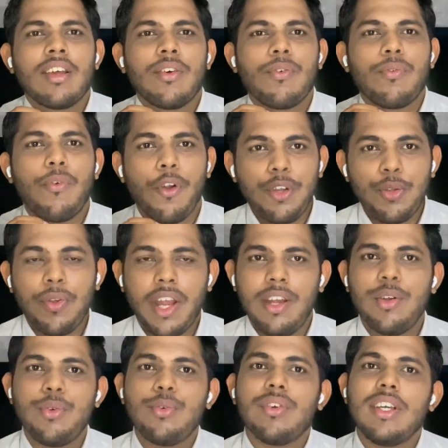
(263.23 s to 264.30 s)
what you can
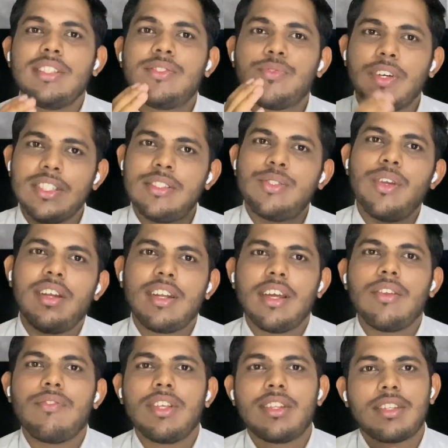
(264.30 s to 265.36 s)
do is once you are done
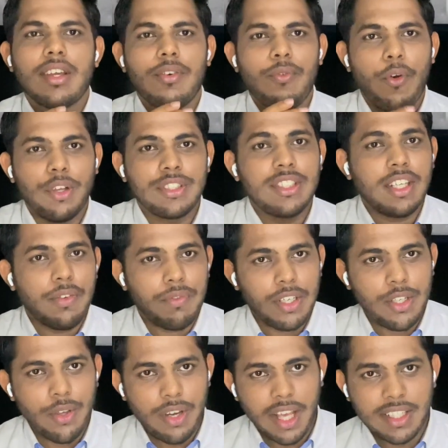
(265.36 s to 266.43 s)
with watching a
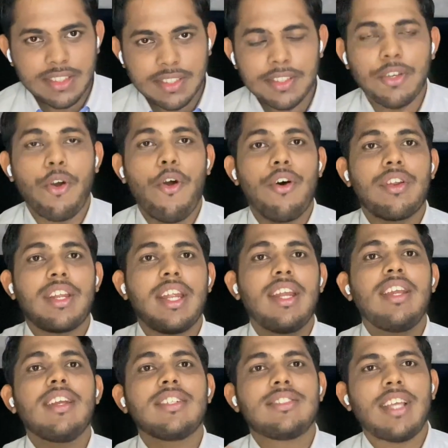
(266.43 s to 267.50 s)
video lecture or reading
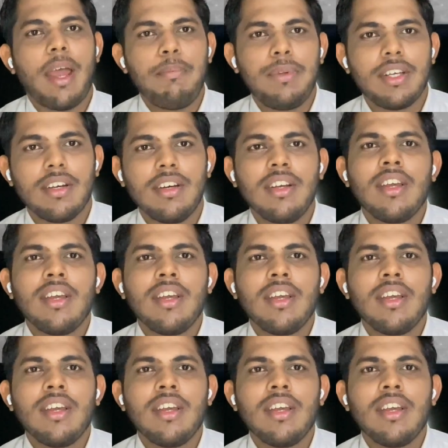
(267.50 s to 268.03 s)
a chapter,